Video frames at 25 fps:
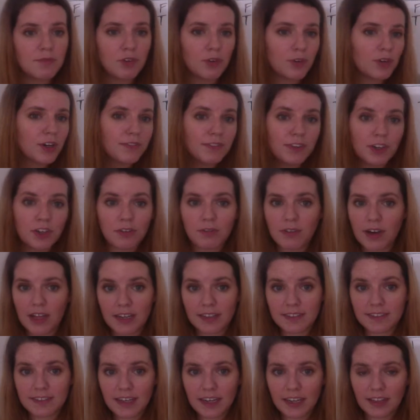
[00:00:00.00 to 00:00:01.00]
or if you go on
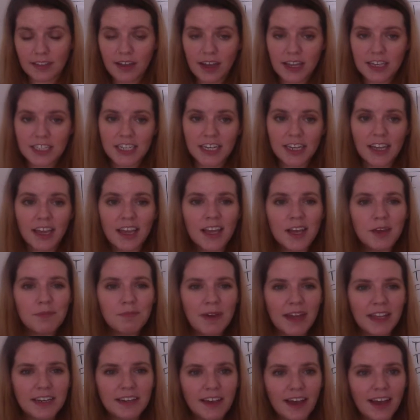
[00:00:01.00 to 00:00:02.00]
and study logic,
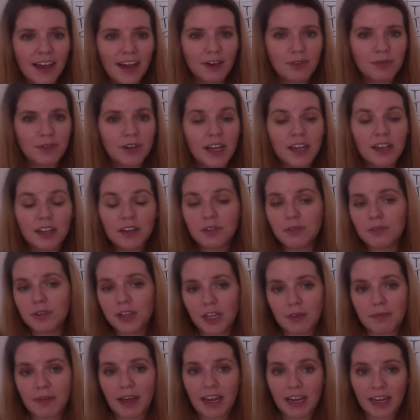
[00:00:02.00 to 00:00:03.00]
but we're not going to
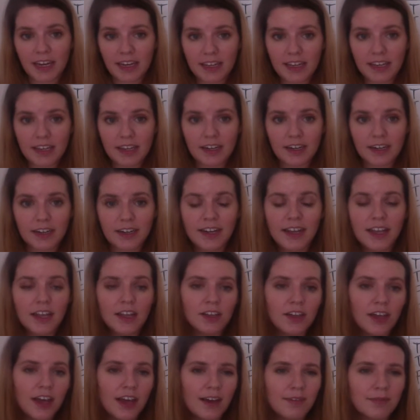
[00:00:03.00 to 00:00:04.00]
worry about it here.
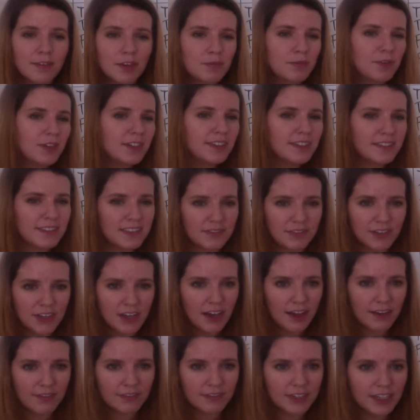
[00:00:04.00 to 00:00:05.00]
Your book doesn't even
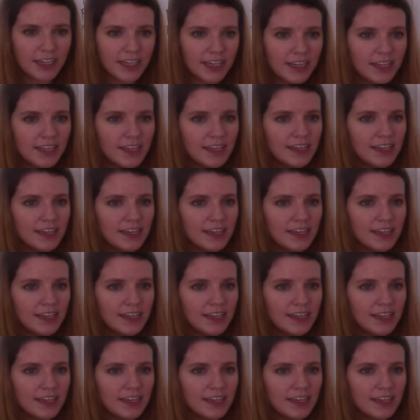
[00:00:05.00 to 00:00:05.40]
cover it.